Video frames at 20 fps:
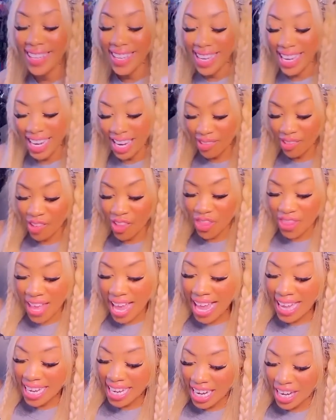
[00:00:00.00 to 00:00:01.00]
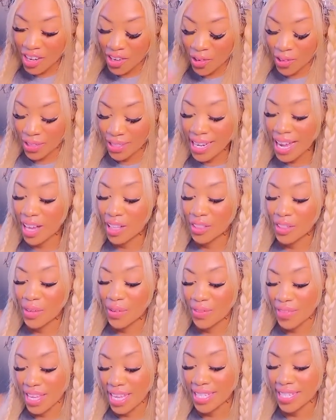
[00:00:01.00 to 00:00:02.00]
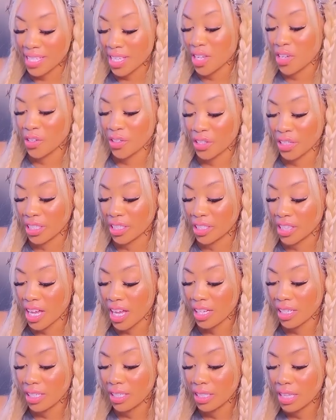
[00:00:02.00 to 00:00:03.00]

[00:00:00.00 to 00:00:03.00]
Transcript: And I wrote that in your download. They see your good luck.